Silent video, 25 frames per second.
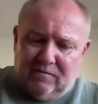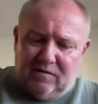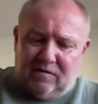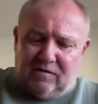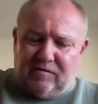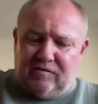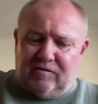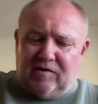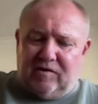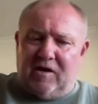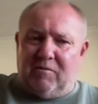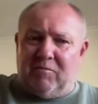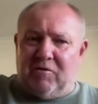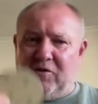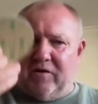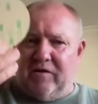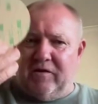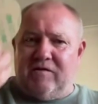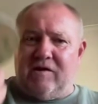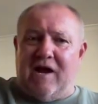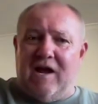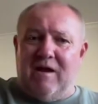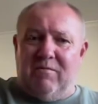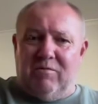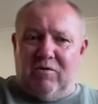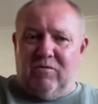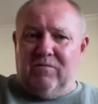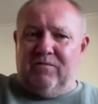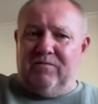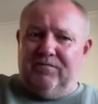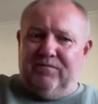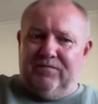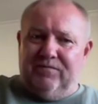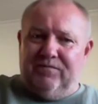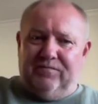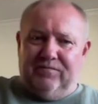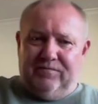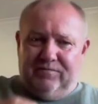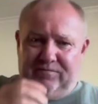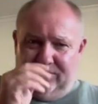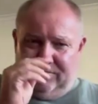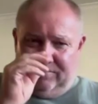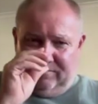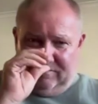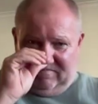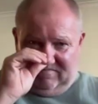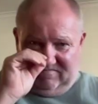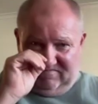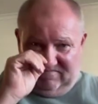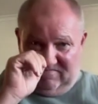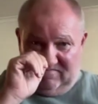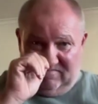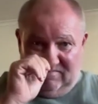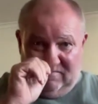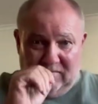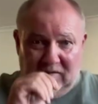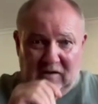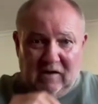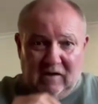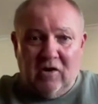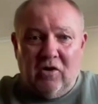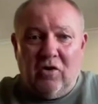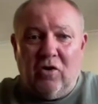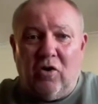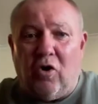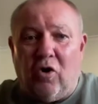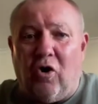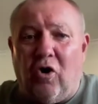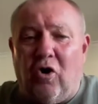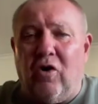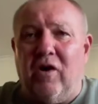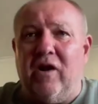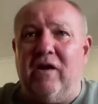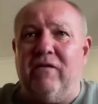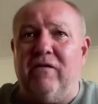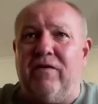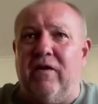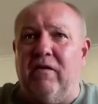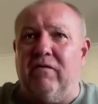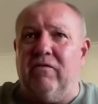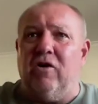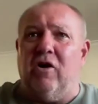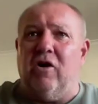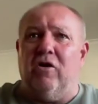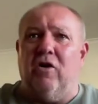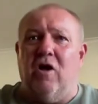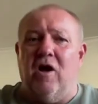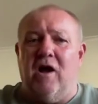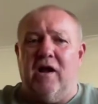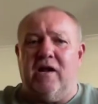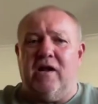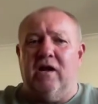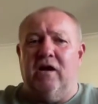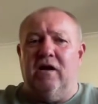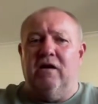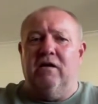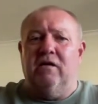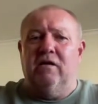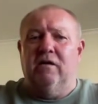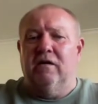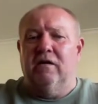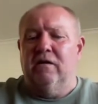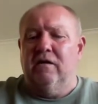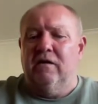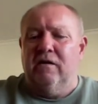Just stick them on the table. Or if they've got like a